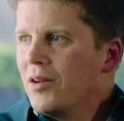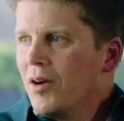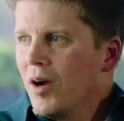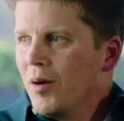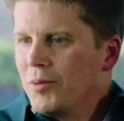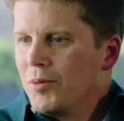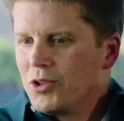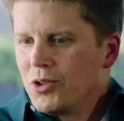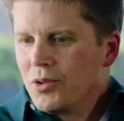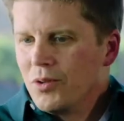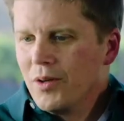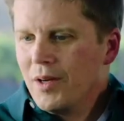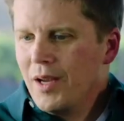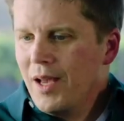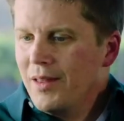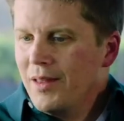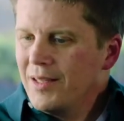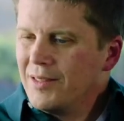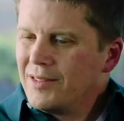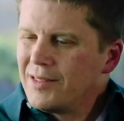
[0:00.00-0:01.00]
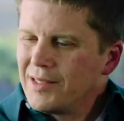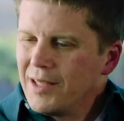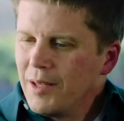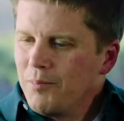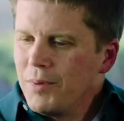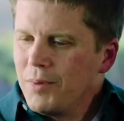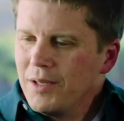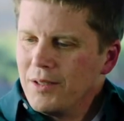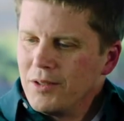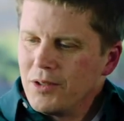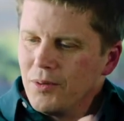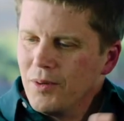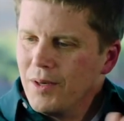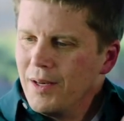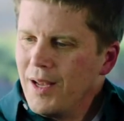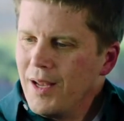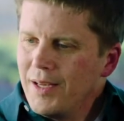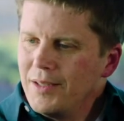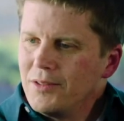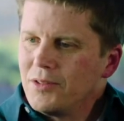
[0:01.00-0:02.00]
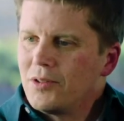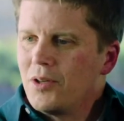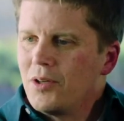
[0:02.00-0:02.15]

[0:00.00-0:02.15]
the armature, and then slip it into a nice,